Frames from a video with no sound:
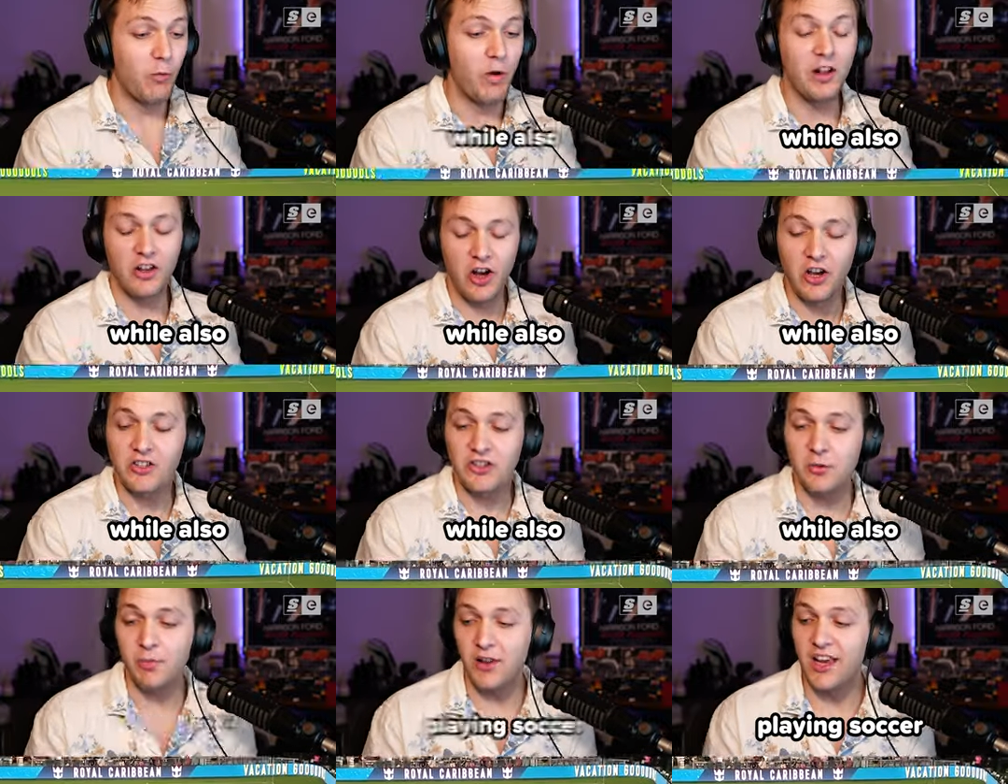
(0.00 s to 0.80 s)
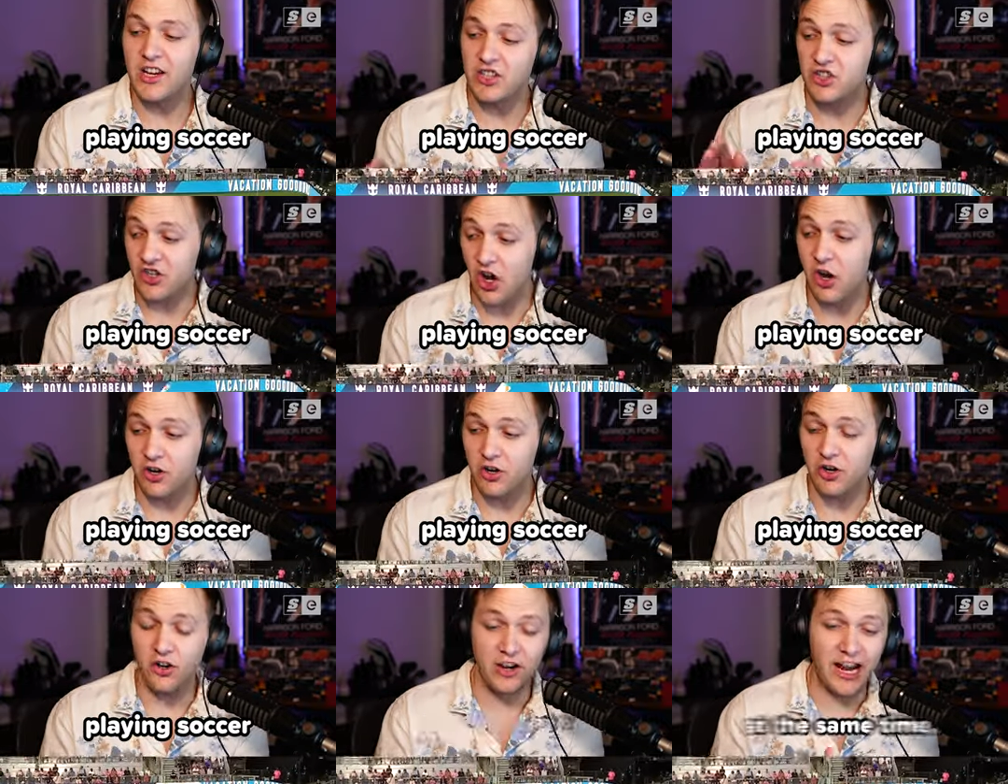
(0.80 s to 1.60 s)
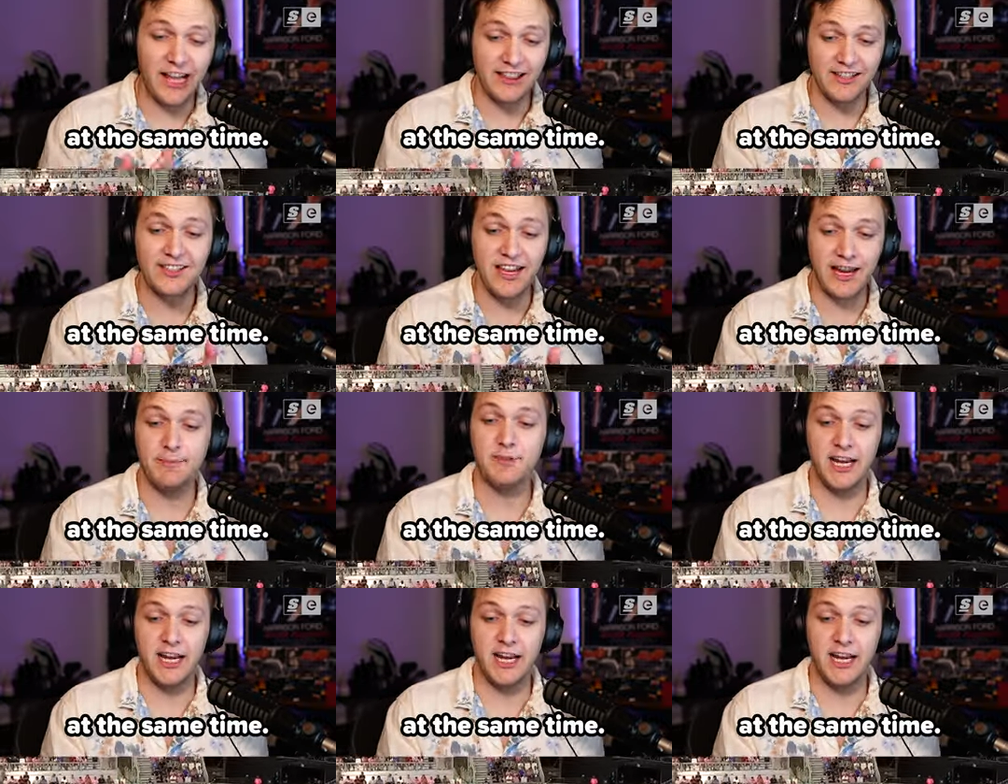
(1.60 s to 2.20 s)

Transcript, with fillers: while also playing soccer at the same